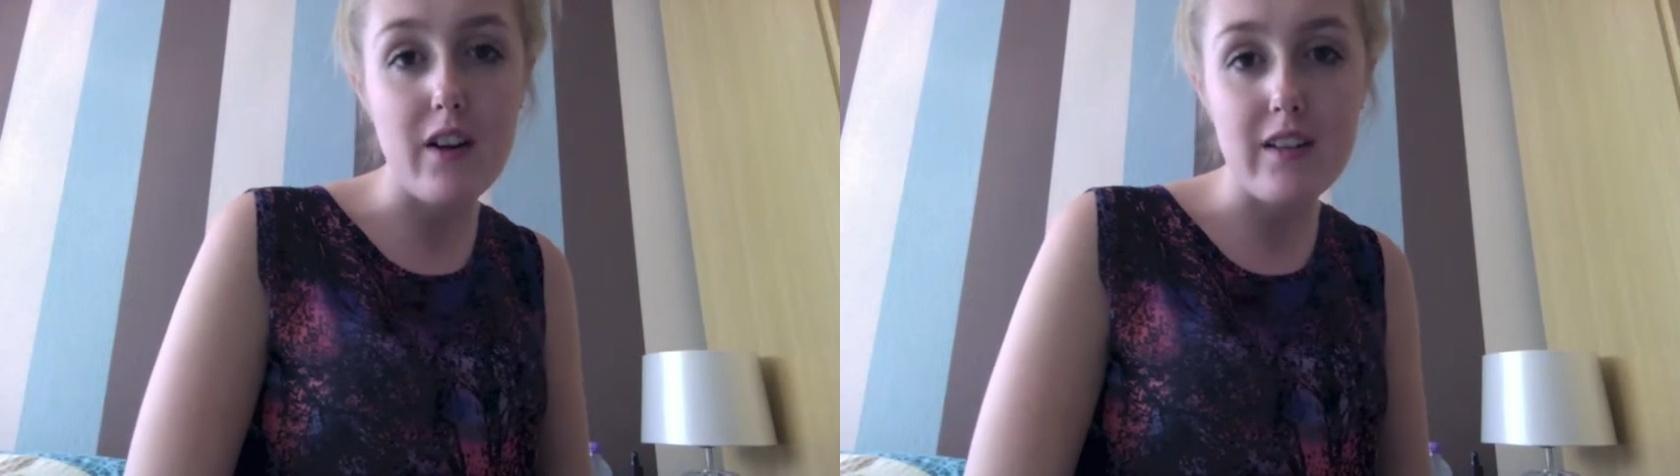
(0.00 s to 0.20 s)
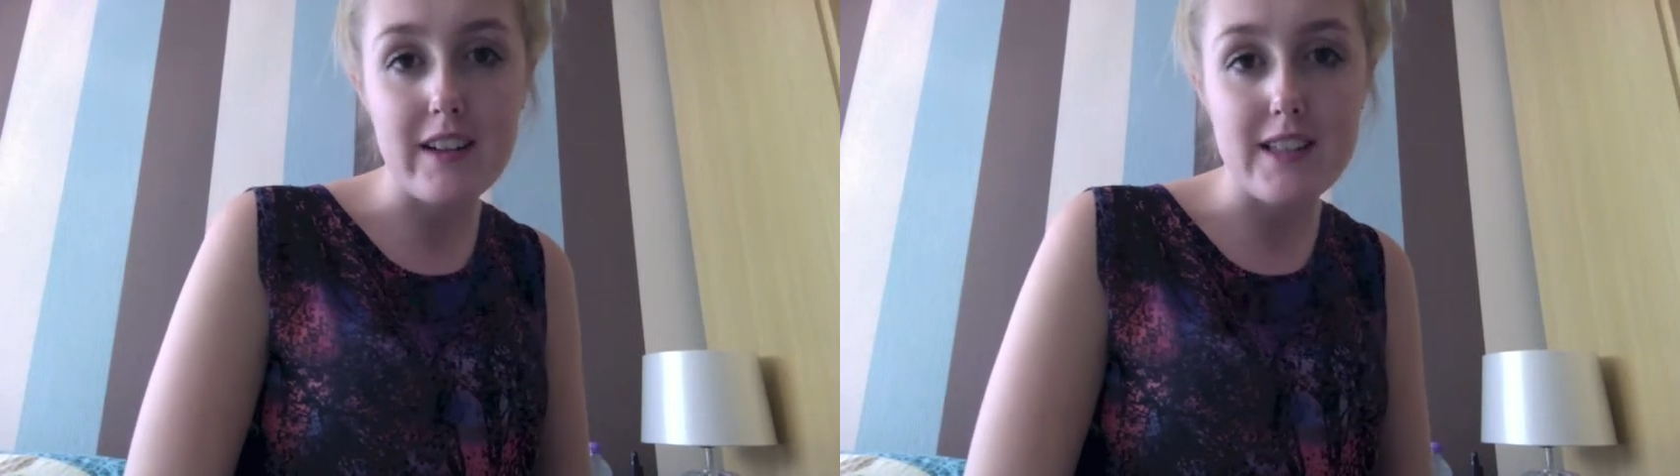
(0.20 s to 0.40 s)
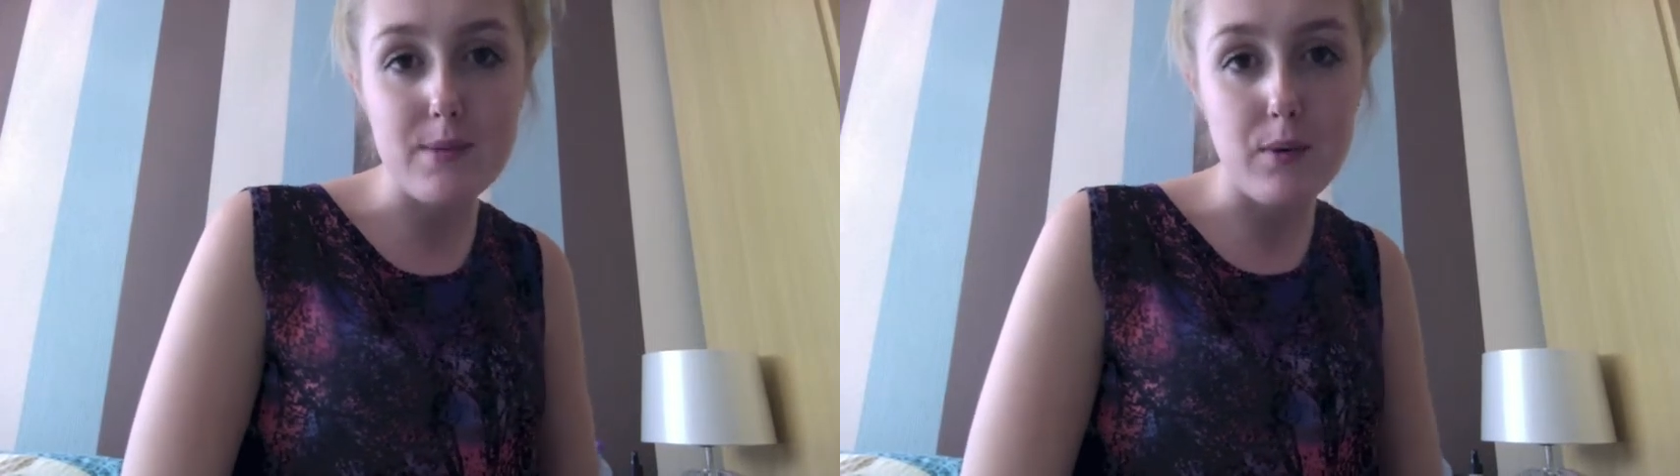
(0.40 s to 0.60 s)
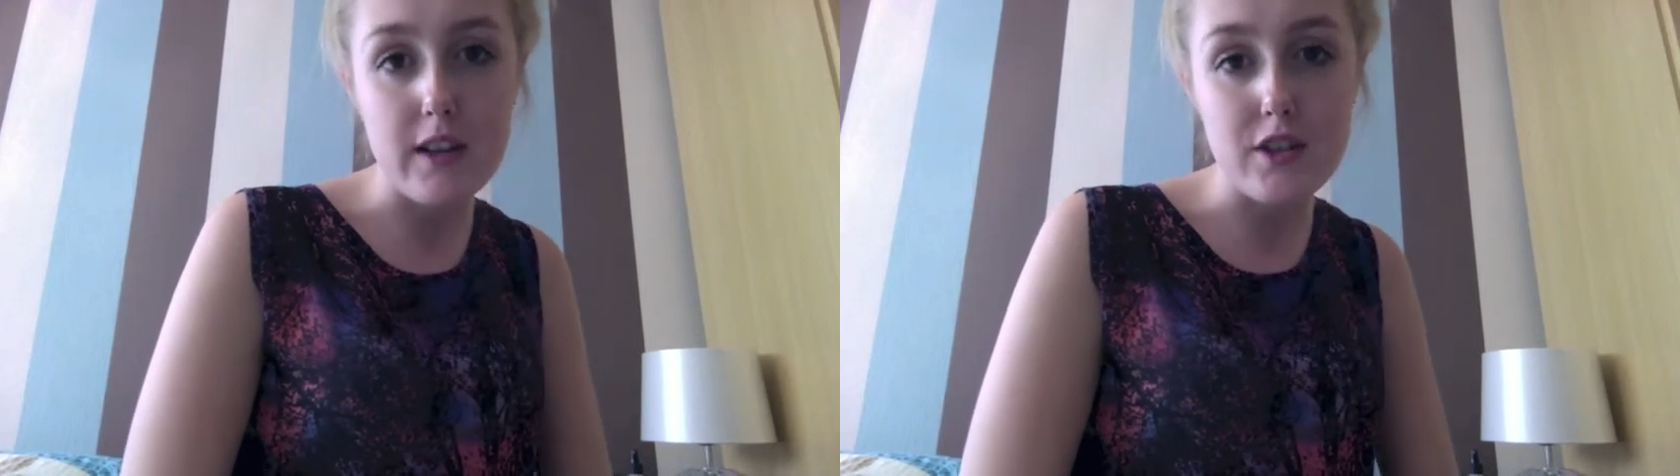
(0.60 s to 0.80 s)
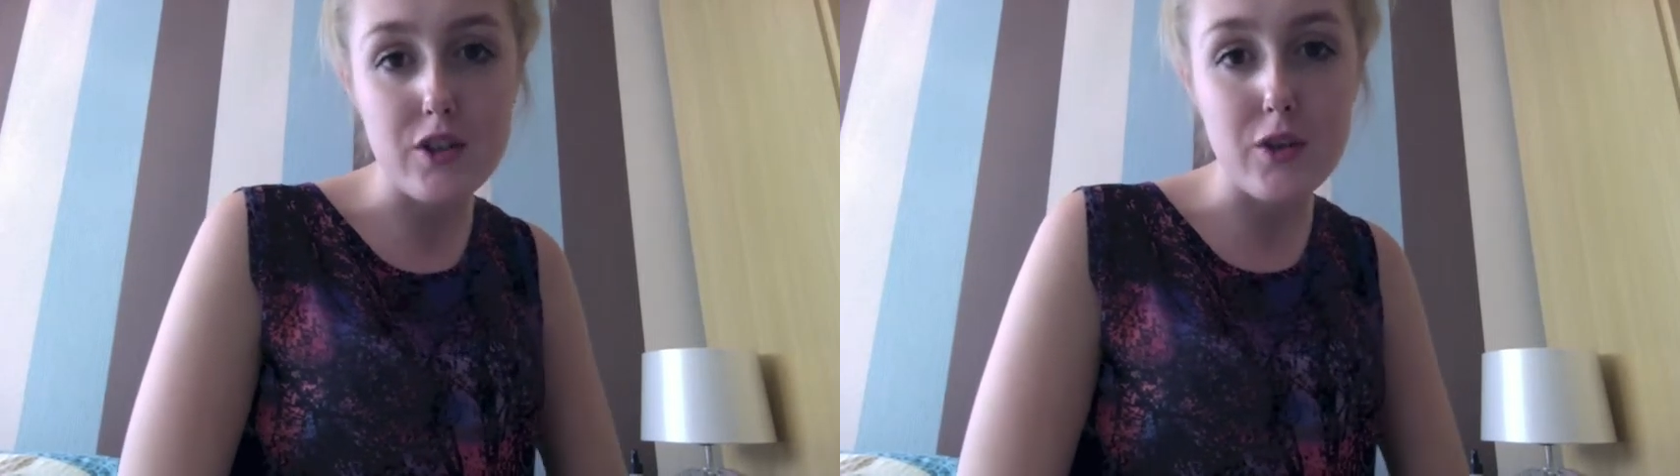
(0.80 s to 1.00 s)
very
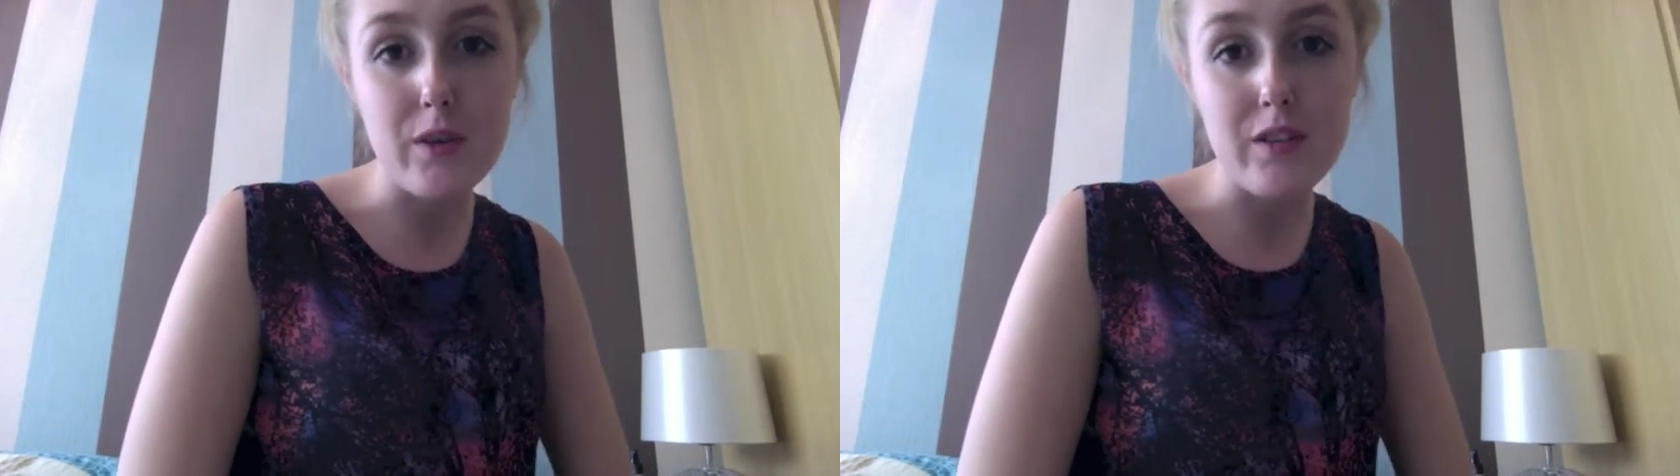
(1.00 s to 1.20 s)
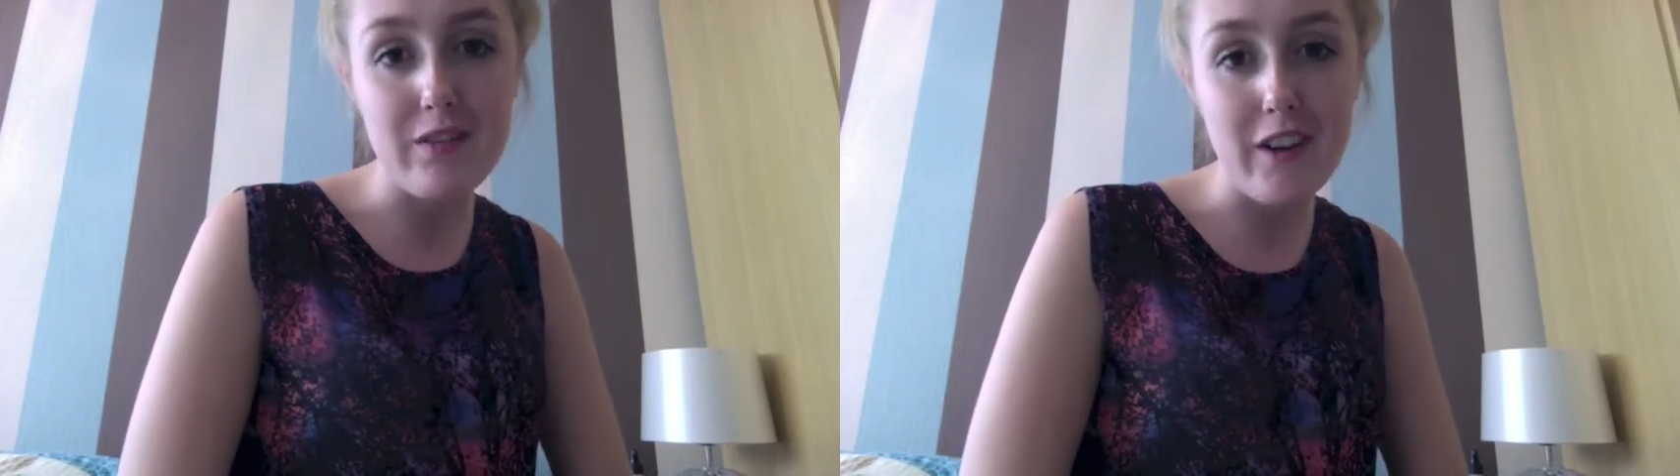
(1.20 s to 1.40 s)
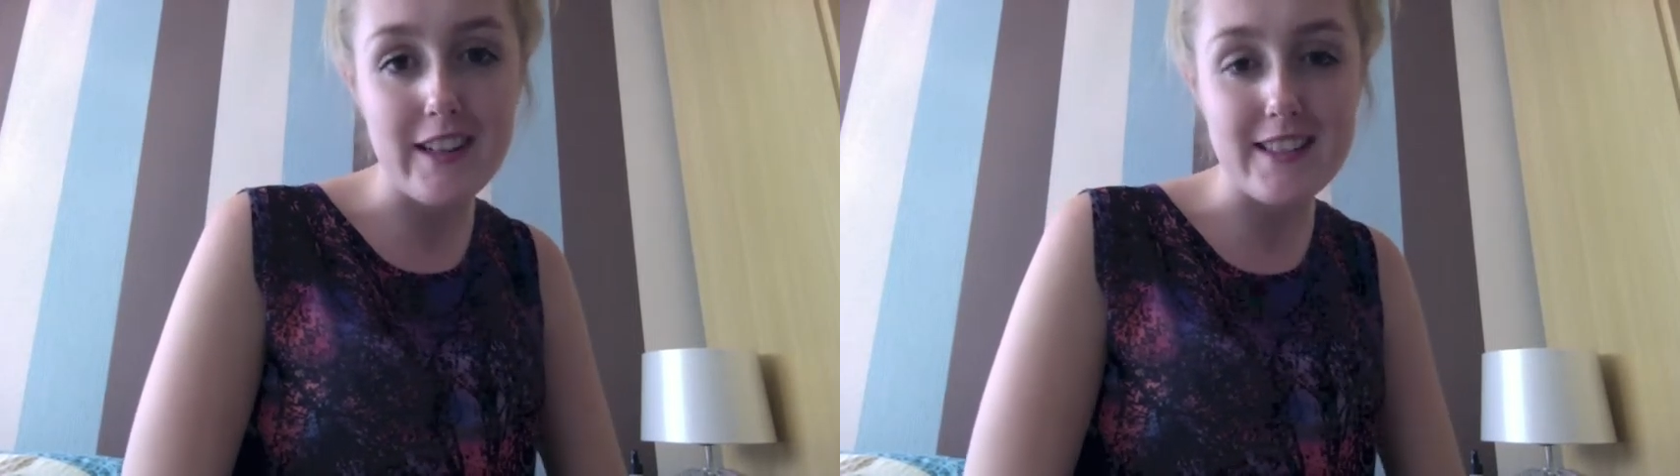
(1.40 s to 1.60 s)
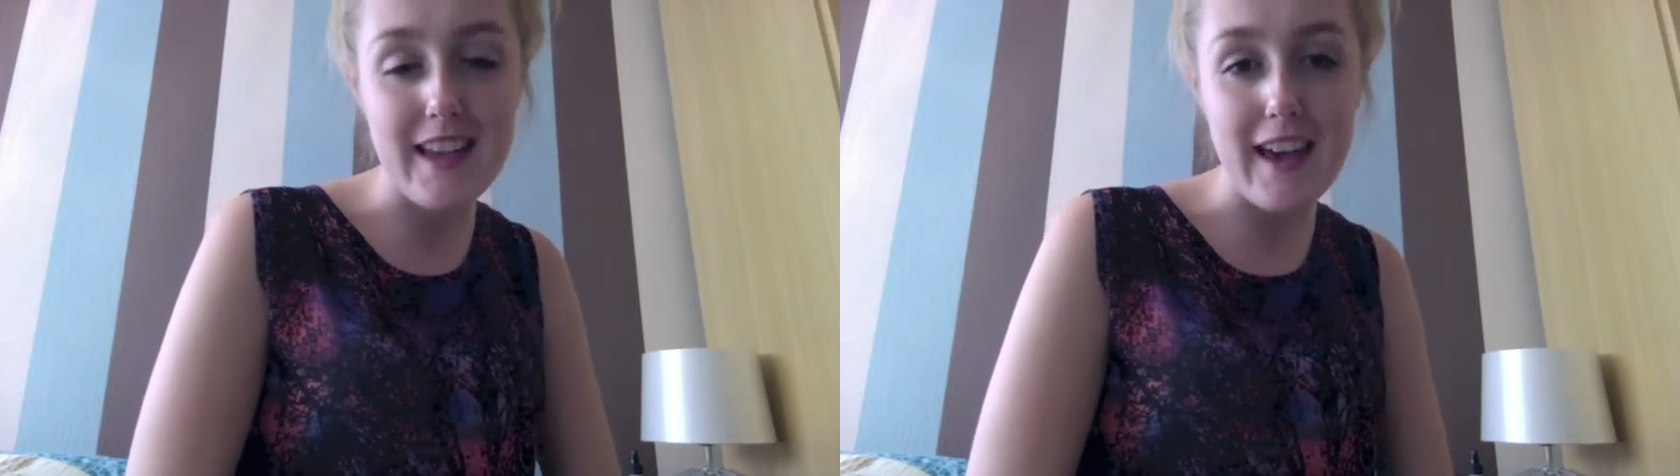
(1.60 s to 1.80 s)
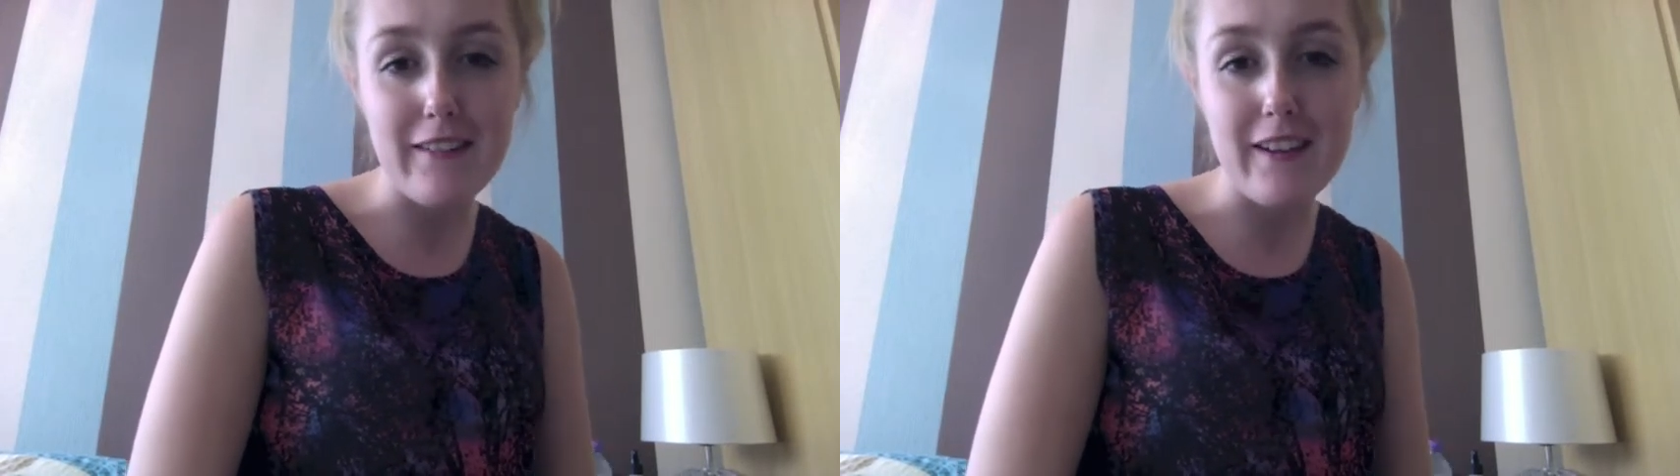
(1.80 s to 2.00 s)
inspirational and very
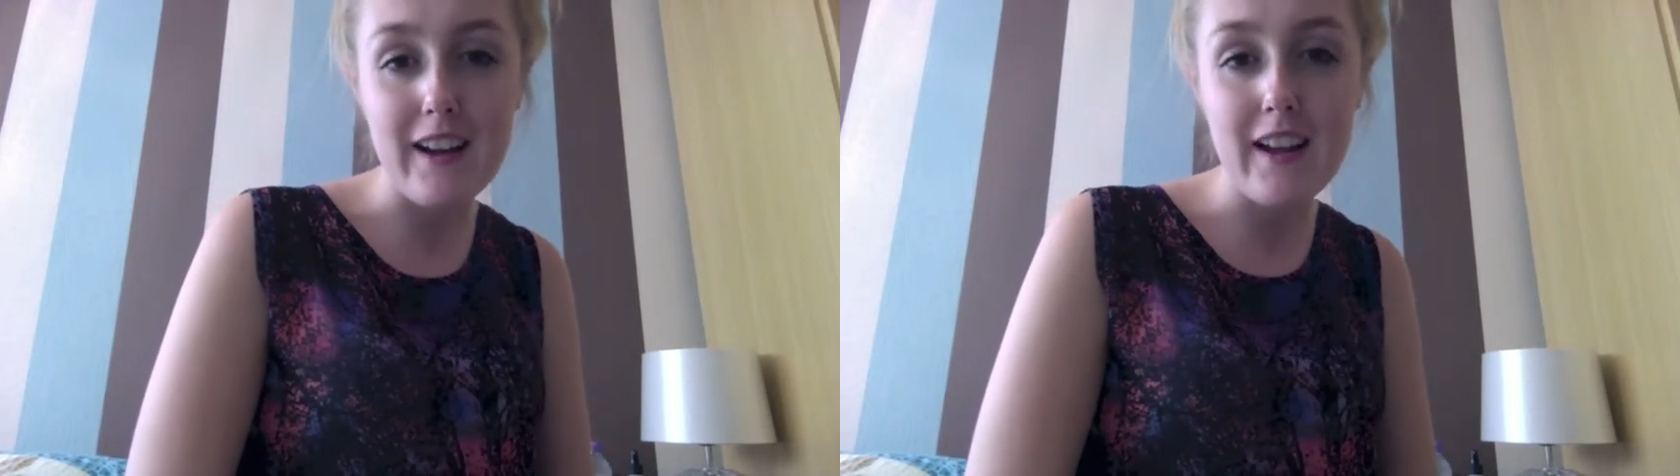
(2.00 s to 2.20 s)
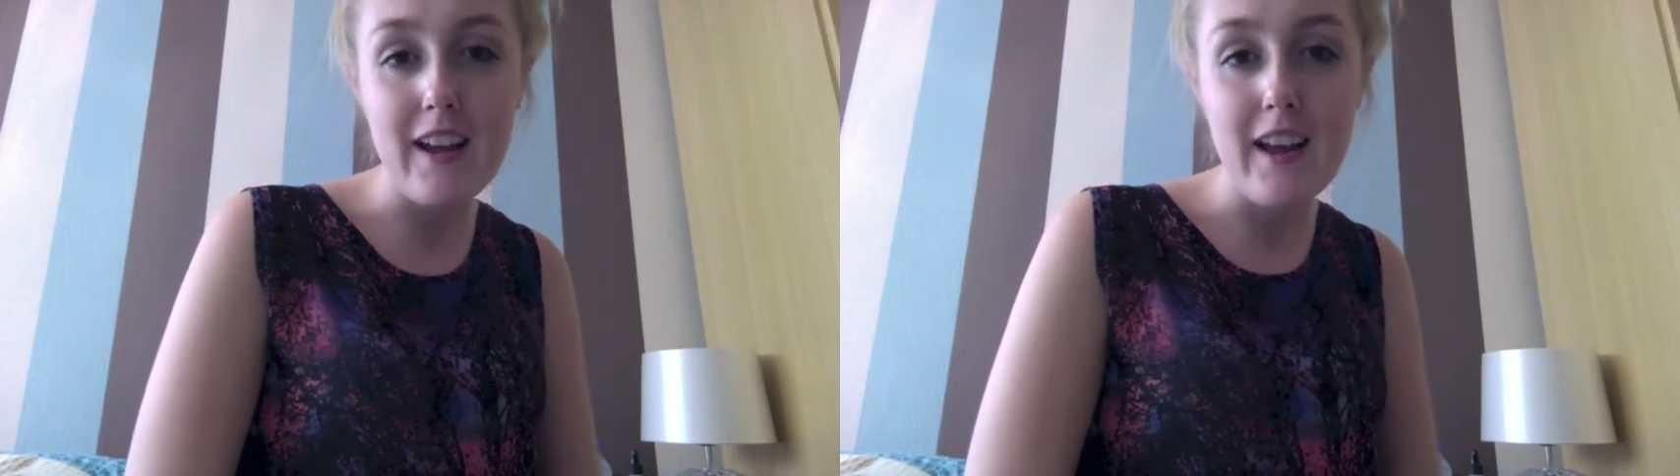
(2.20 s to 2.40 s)
scary.